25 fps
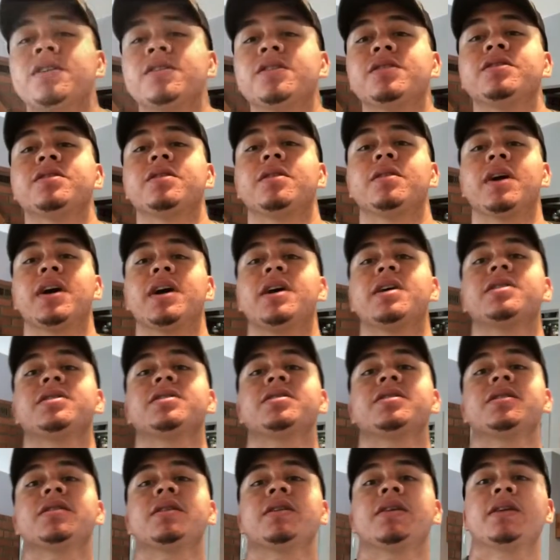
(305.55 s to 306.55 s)
So
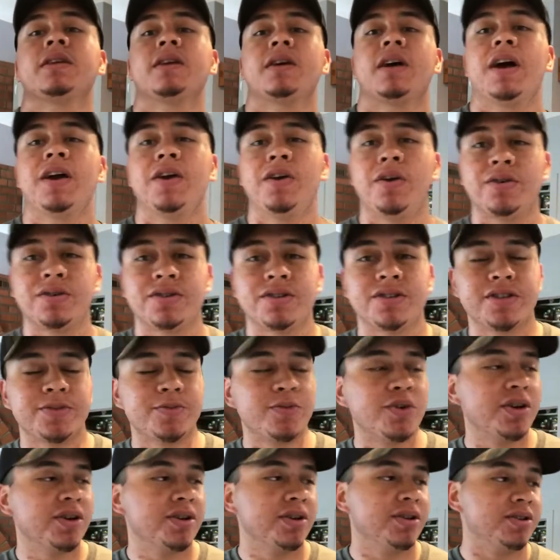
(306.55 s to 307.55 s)
guys, I know I was
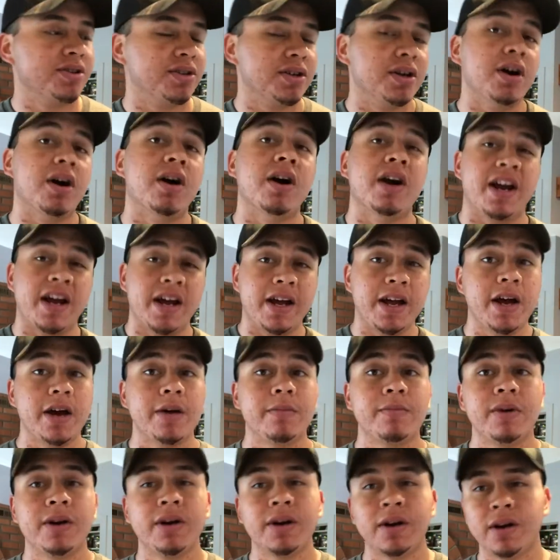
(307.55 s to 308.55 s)
smoking a cigar and I
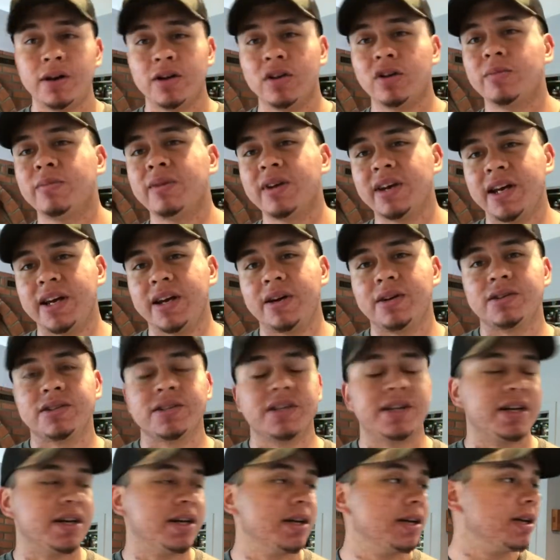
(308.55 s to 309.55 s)
am a little bit later
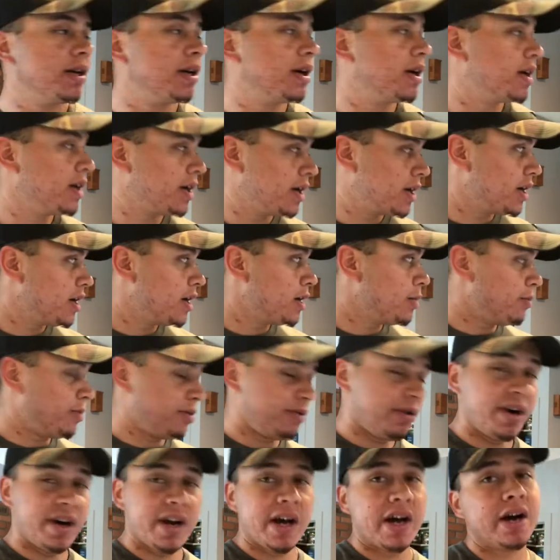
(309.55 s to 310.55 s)
tonight. But
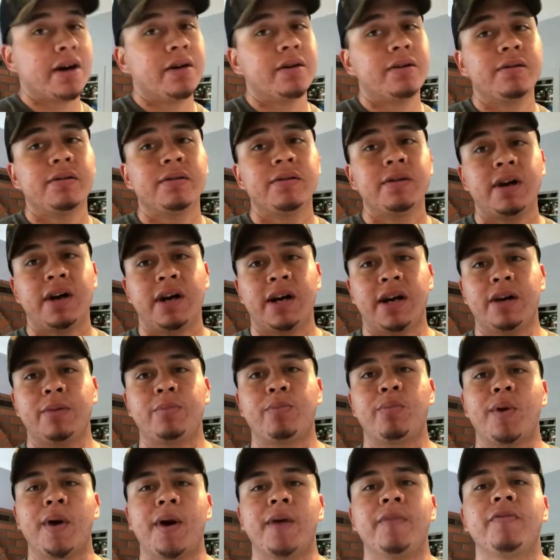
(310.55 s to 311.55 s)
right now, I gotta
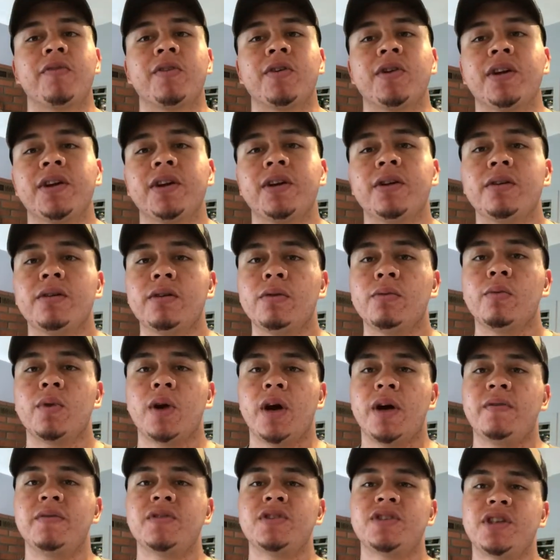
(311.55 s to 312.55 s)
prep for dinner. We're
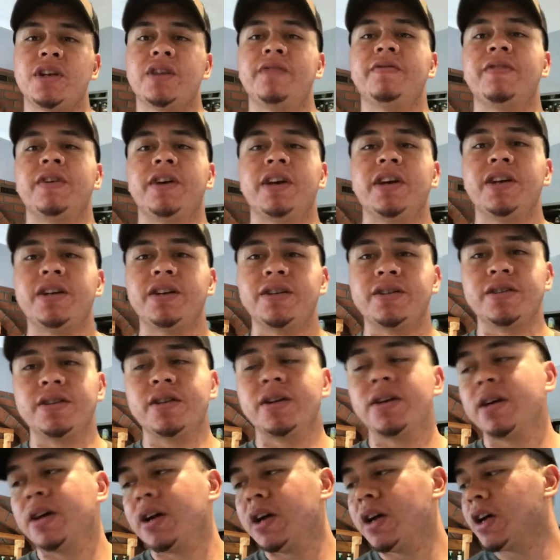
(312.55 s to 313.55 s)
having chicken fajitas.
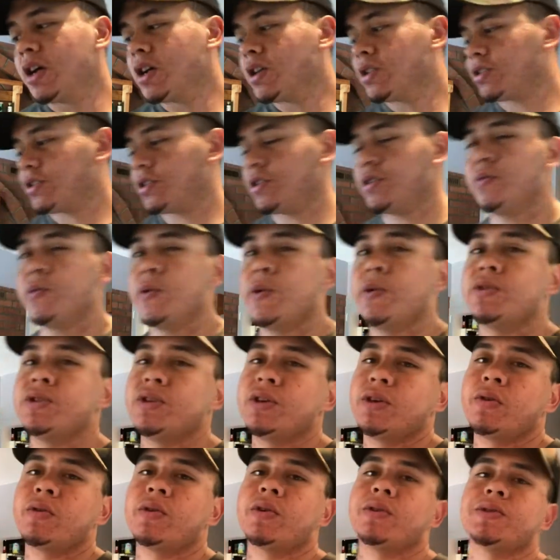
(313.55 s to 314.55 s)
So we went
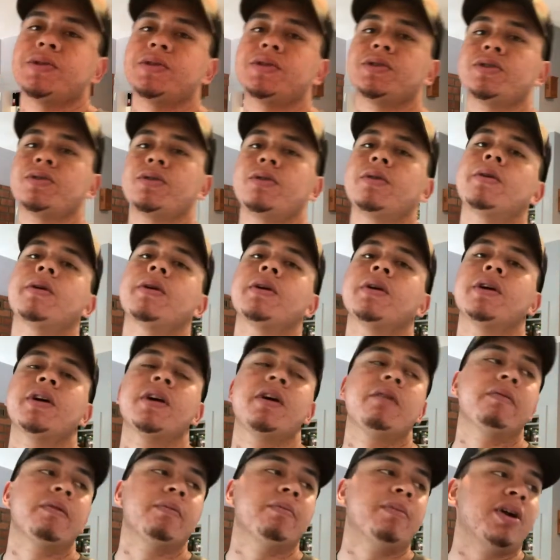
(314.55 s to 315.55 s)
to the grocery store
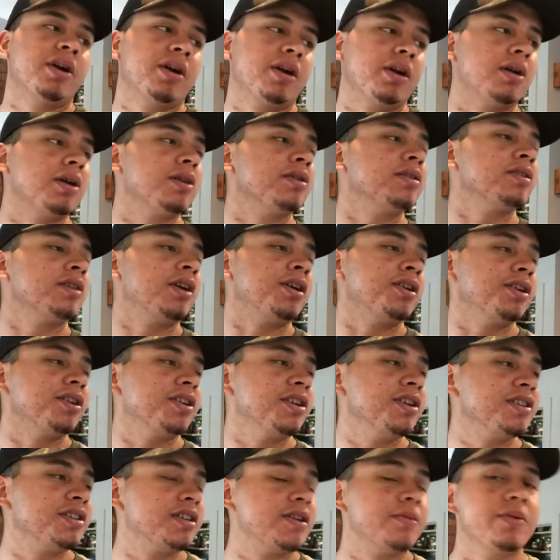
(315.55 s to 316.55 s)
and we bought all, our, all the
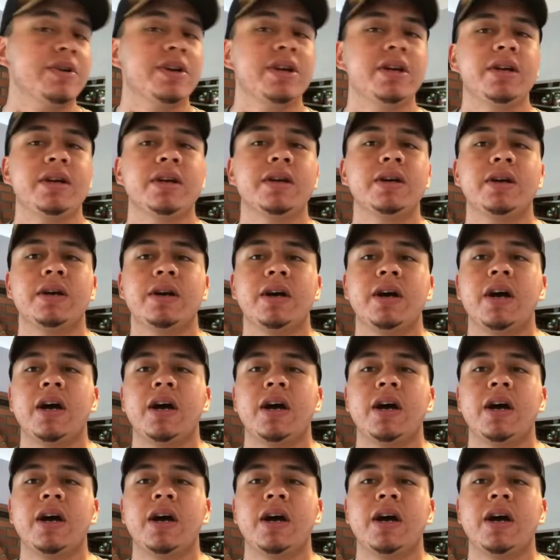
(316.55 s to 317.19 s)
things that we need.